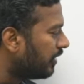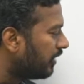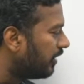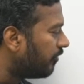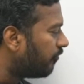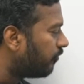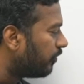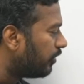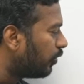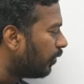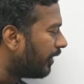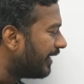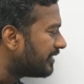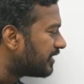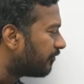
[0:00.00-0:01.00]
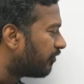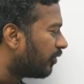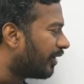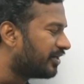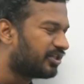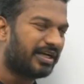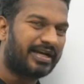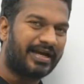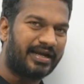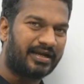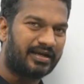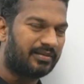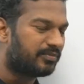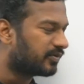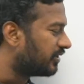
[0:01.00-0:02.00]
If you want to check
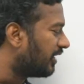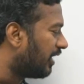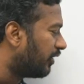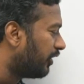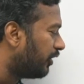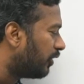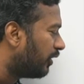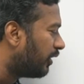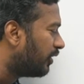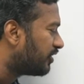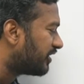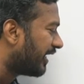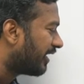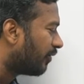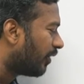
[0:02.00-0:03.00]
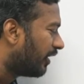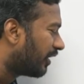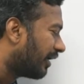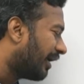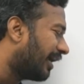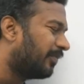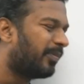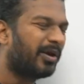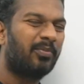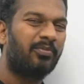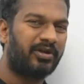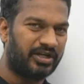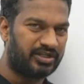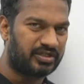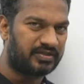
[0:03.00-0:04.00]
anagrams now, you don't have to check what all
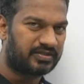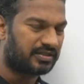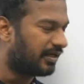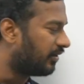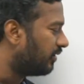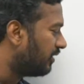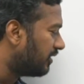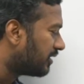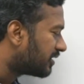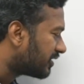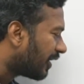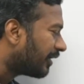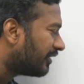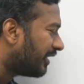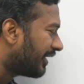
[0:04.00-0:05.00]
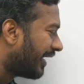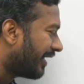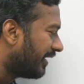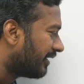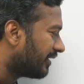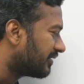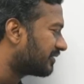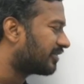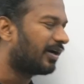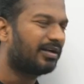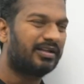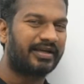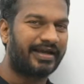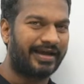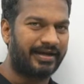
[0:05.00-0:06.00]
permutations now. Sort the
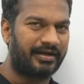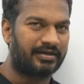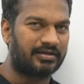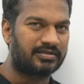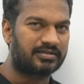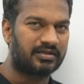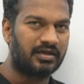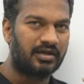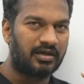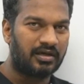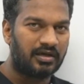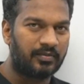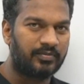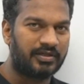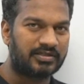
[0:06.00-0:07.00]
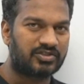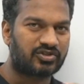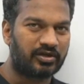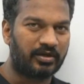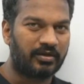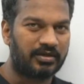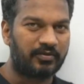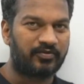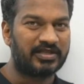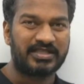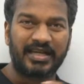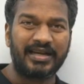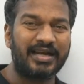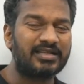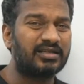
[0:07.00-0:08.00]
characters. If the
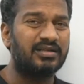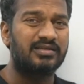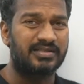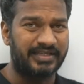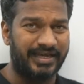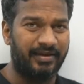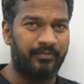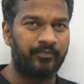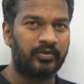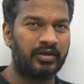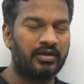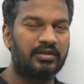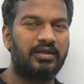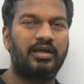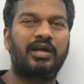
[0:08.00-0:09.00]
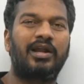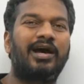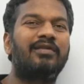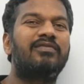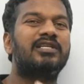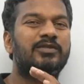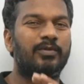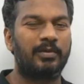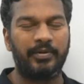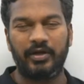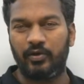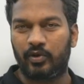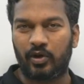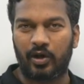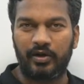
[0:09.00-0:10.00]
signature is same, they can always will
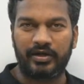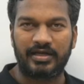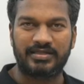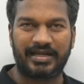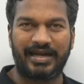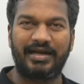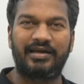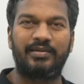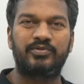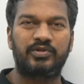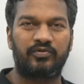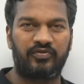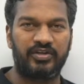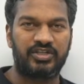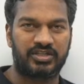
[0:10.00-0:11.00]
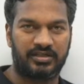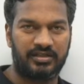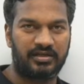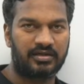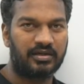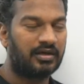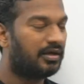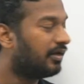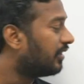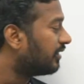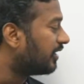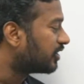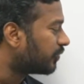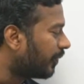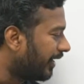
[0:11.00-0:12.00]
be call it as anagrams of each other.
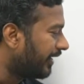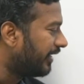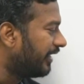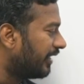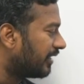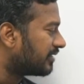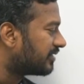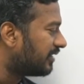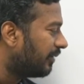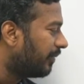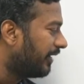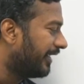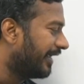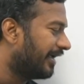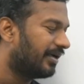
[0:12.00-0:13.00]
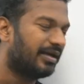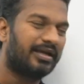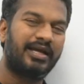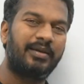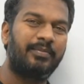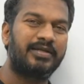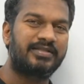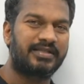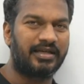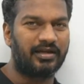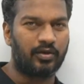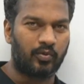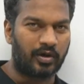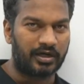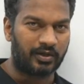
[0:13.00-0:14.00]
That's why here CBA,
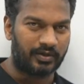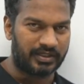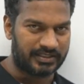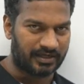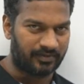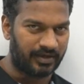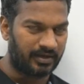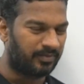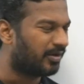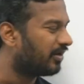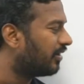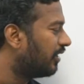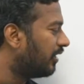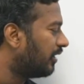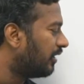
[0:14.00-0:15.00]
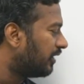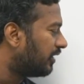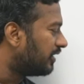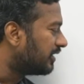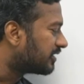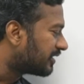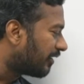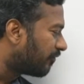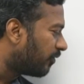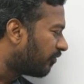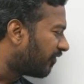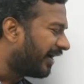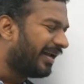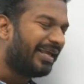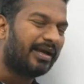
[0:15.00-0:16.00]
ABC, whatever is available, instead of
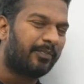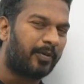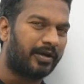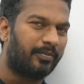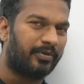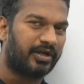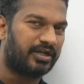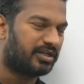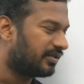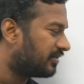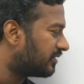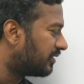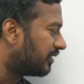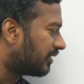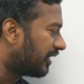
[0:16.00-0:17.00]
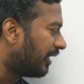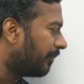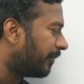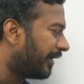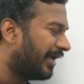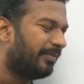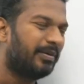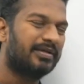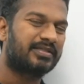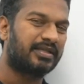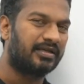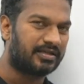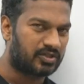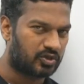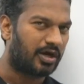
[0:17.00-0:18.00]
finding a permutations, keep
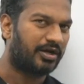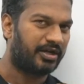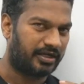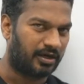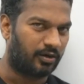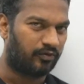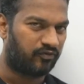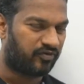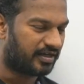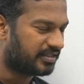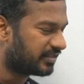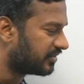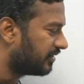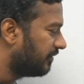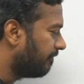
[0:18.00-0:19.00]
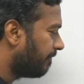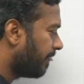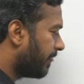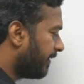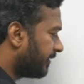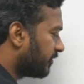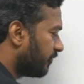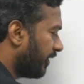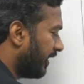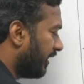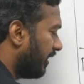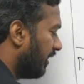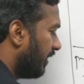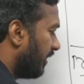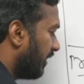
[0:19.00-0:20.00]
ABC, sort it out first. That's why
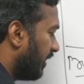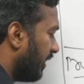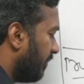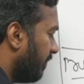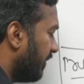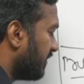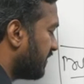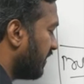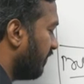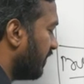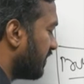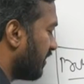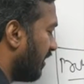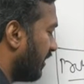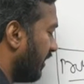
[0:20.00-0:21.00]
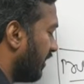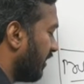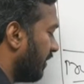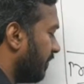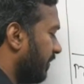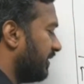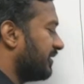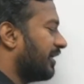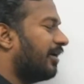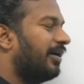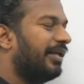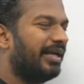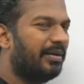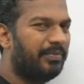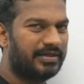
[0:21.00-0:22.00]
ABC we sort it up. It's
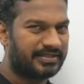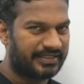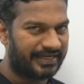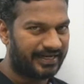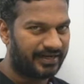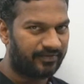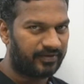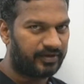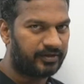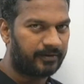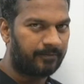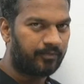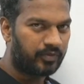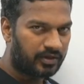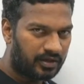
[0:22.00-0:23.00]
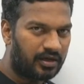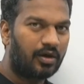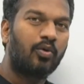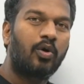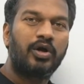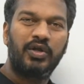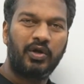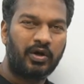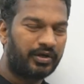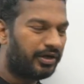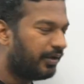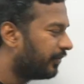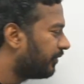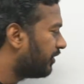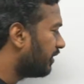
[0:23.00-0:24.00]
already ABC and ABC. Now what do you got to
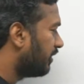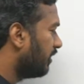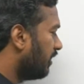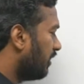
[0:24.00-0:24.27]
do here?